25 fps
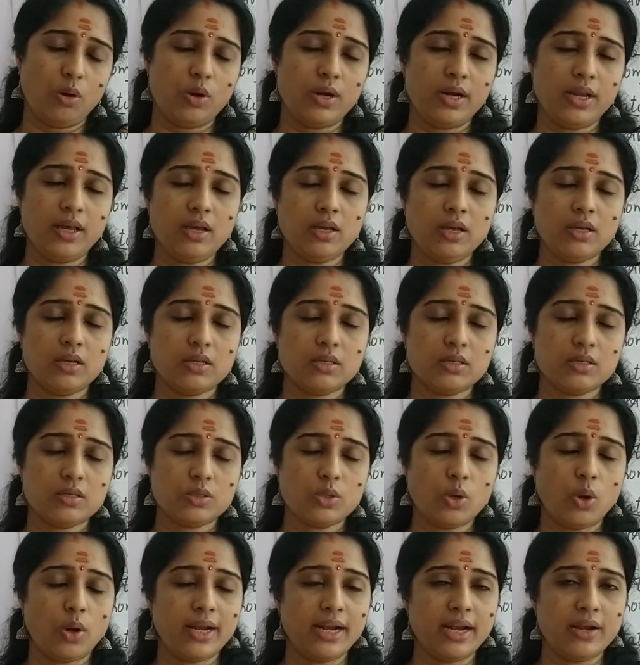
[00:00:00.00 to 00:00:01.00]
only
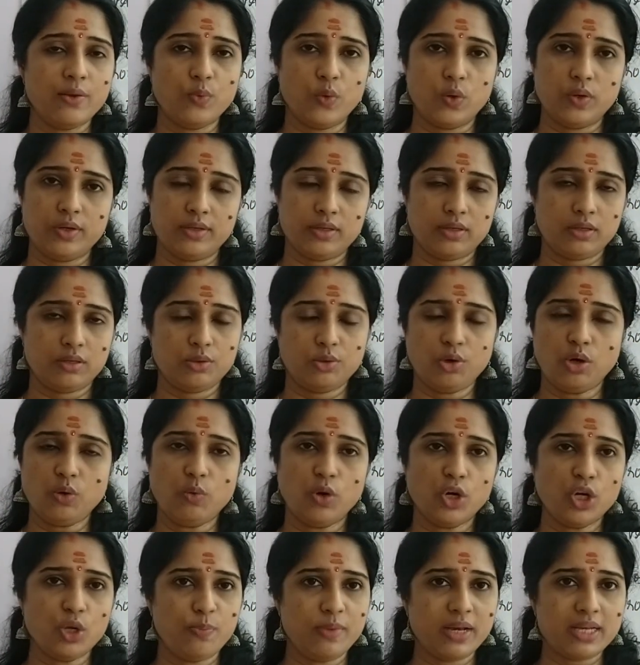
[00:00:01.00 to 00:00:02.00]
soil and water.
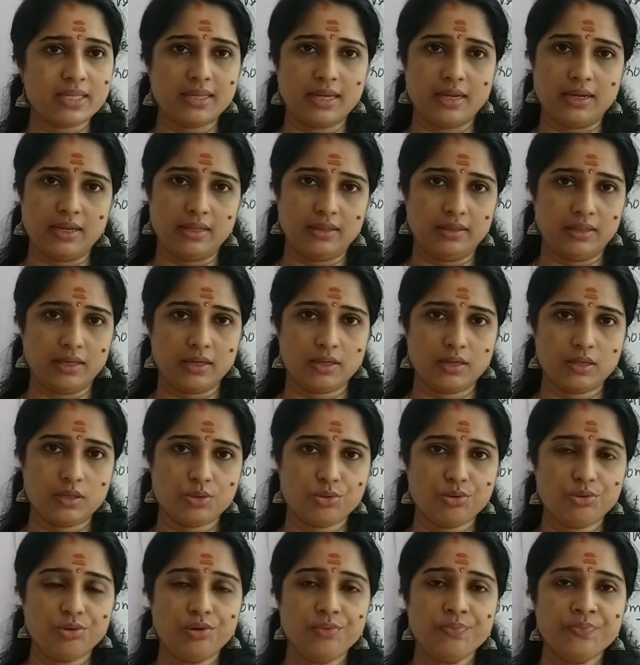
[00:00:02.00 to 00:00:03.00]
Don't want to mix anything.
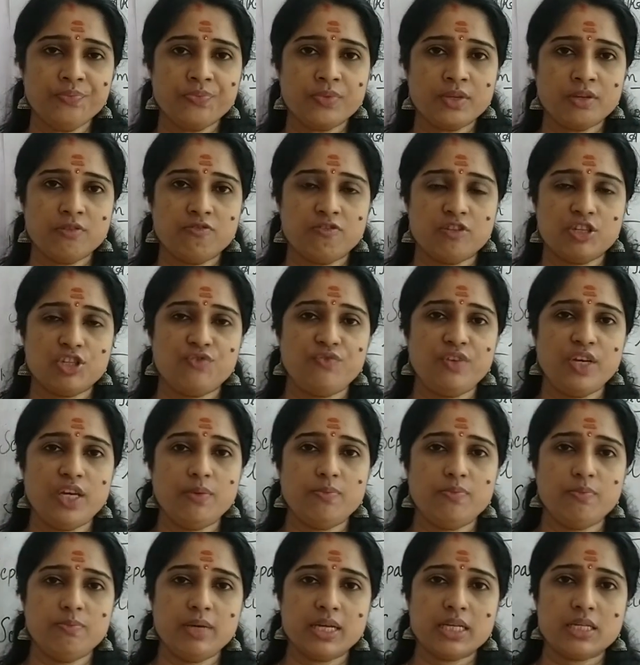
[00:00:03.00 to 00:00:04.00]
So first
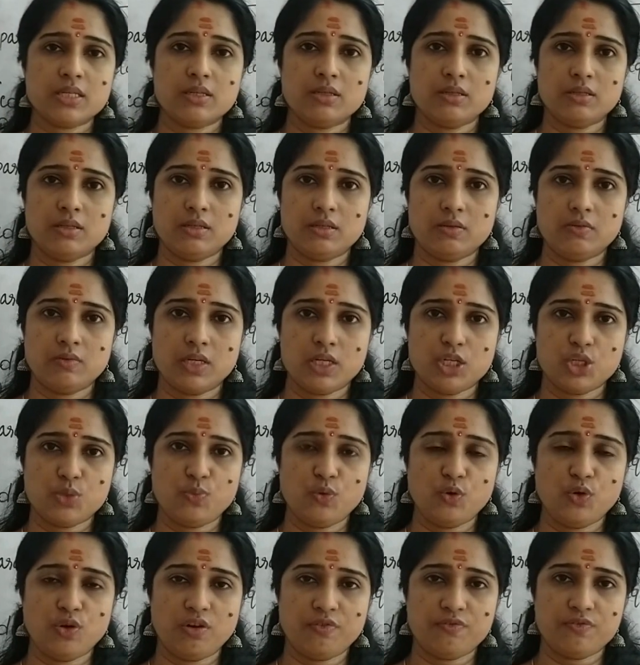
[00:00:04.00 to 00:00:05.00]
we mix 1
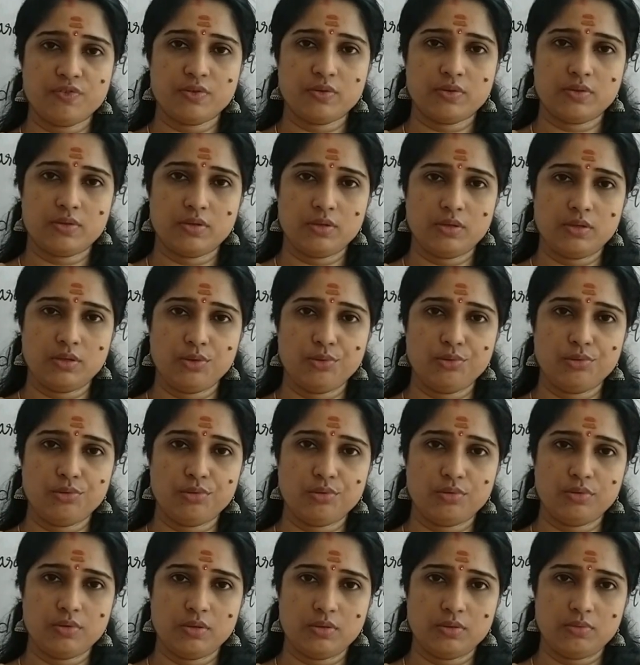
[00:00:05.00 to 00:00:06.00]
spoon of soil
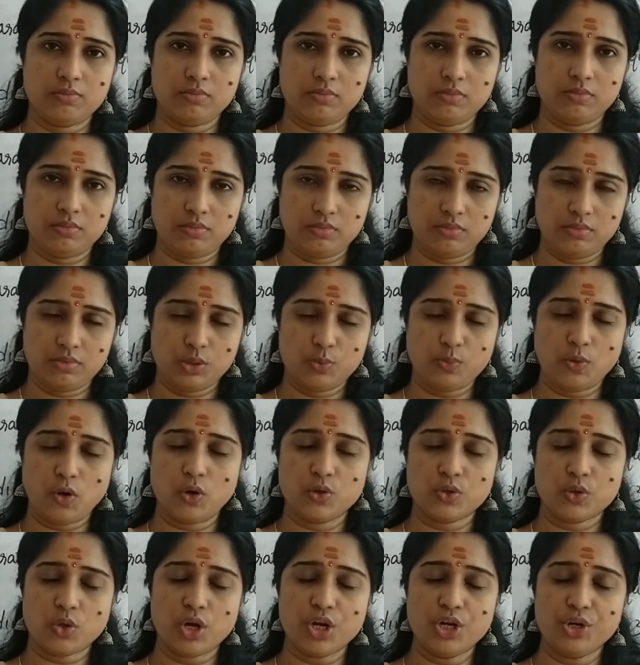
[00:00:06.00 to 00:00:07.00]

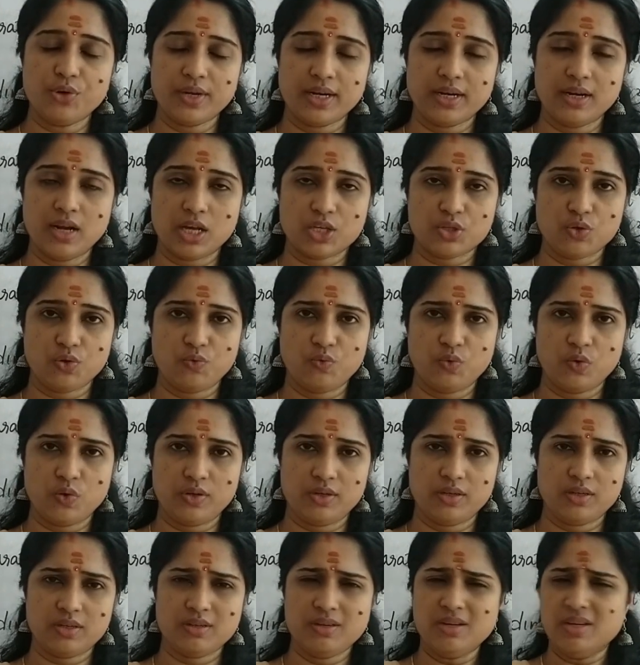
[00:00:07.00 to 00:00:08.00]
into a glass of
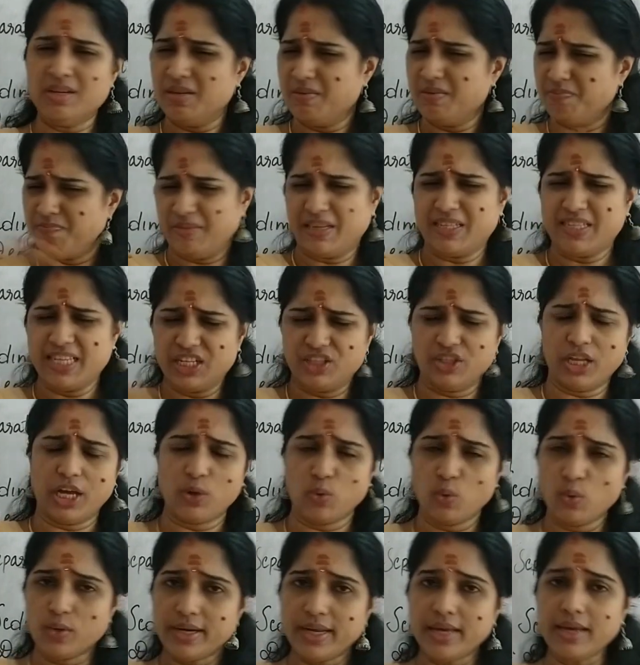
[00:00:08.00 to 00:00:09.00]
water. Mix it
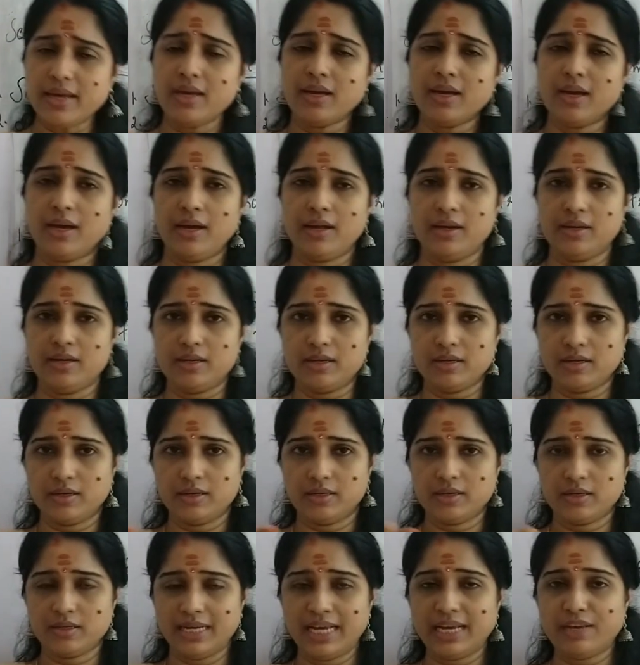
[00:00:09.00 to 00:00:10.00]
thoroughly and
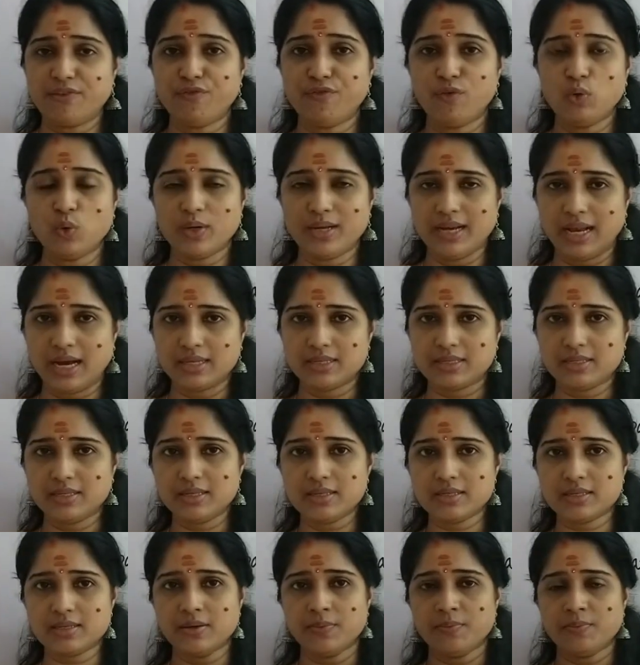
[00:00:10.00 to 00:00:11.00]
take 4
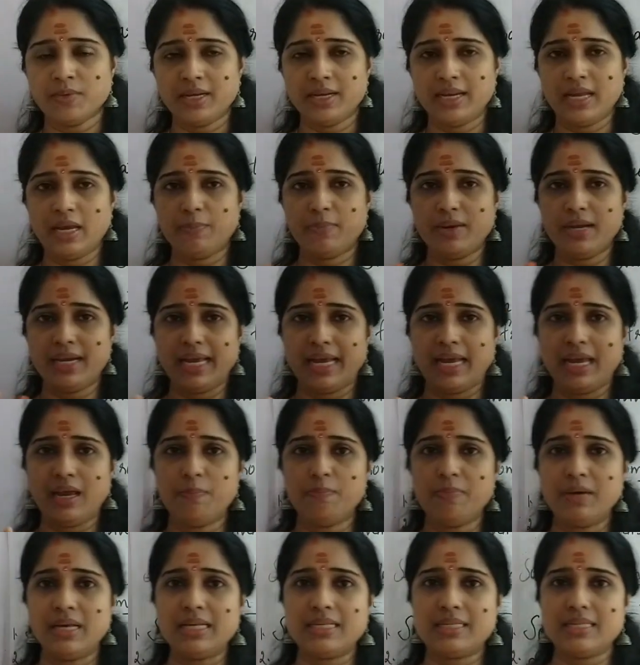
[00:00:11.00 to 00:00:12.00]
glasses. Label
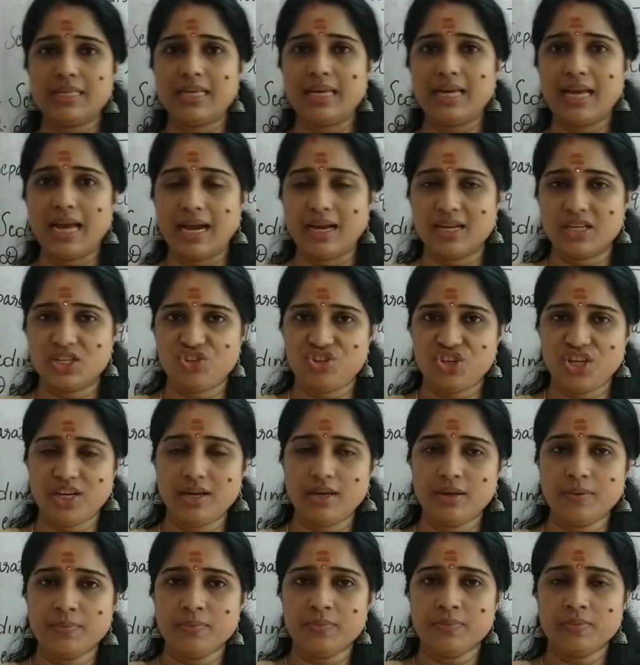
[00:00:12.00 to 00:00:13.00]
A, B, C and
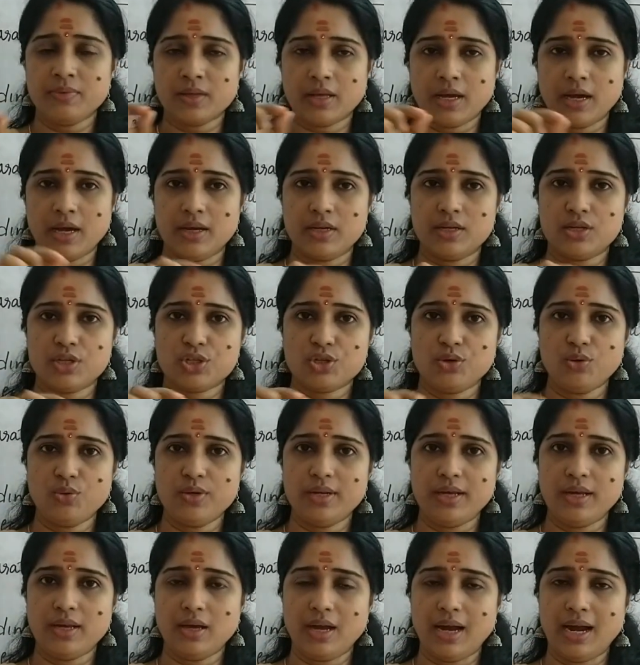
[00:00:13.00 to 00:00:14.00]
D and
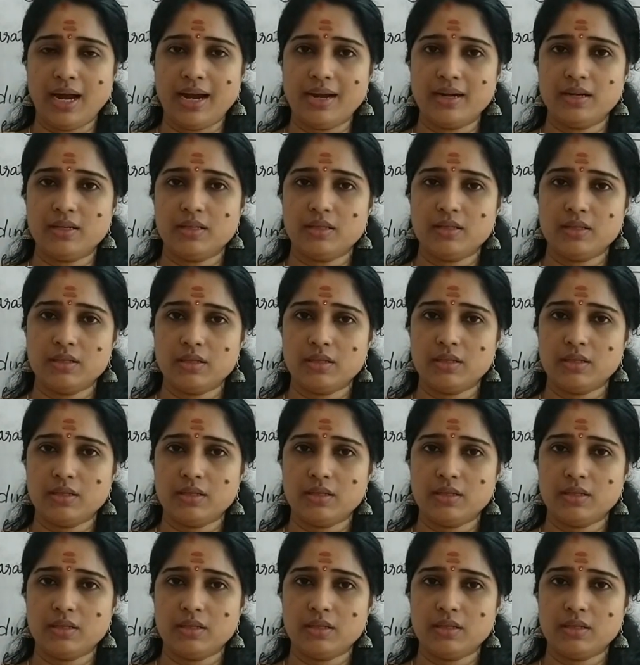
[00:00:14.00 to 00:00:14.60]
slowly add